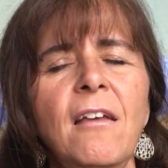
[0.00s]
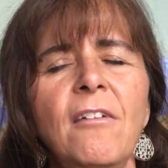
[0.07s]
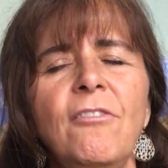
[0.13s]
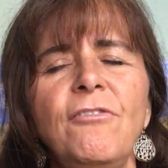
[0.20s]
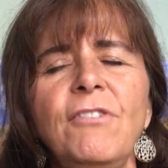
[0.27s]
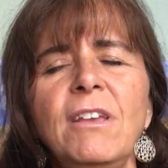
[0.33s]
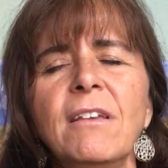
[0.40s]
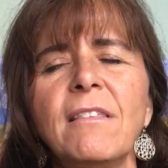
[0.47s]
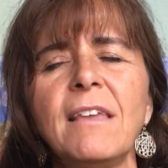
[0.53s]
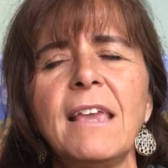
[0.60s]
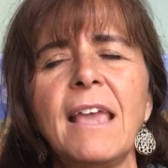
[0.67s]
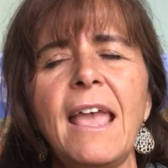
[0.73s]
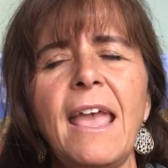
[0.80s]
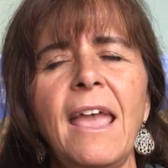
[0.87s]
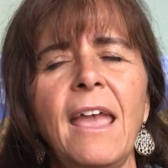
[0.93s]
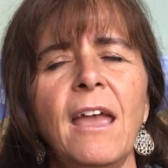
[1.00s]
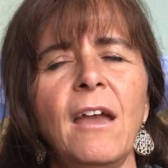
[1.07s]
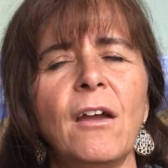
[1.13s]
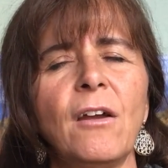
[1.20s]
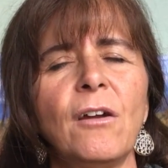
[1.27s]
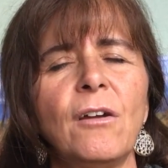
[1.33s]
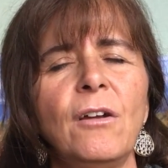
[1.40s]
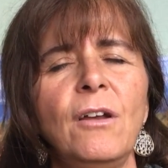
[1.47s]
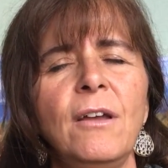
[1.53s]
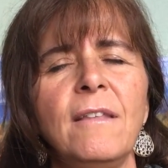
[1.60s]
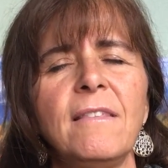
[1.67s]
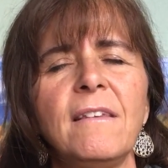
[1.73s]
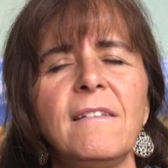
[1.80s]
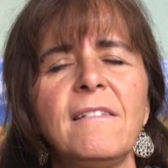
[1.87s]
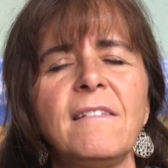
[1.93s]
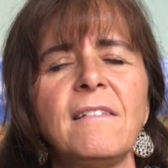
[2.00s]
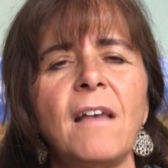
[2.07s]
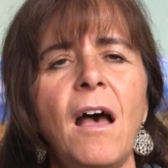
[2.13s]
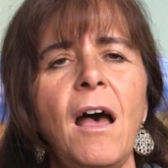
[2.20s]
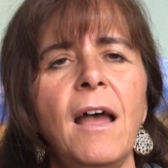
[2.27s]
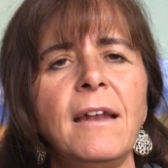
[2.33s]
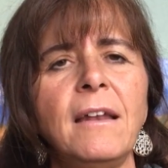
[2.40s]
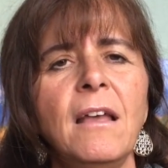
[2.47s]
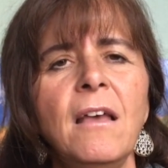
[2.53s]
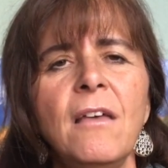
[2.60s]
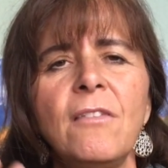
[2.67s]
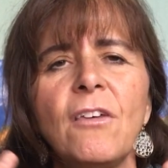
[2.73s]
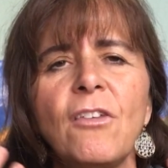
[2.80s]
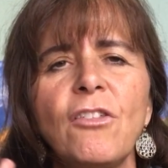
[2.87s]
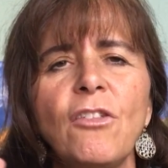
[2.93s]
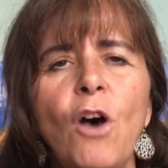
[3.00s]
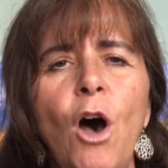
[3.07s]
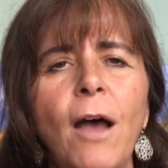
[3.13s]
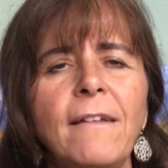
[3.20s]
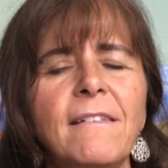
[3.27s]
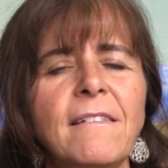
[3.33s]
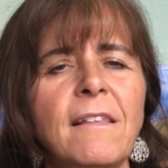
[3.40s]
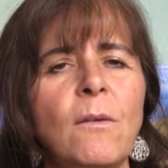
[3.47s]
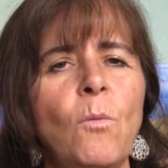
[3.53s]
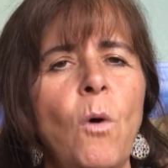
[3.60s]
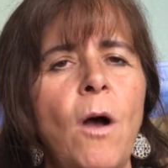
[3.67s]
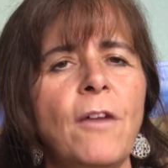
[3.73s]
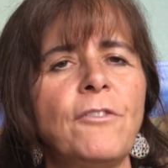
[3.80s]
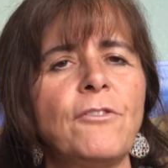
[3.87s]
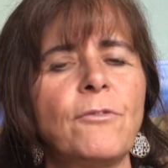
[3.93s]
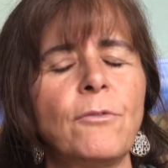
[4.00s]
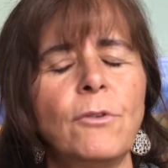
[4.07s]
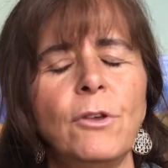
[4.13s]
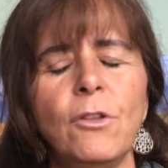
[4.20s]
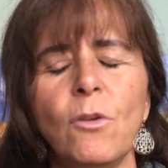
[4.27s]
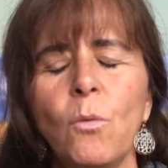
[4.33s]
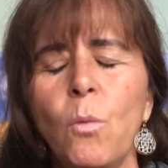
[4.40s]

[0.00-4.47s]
Feel the air, the sun, the thoughts that washed through you, the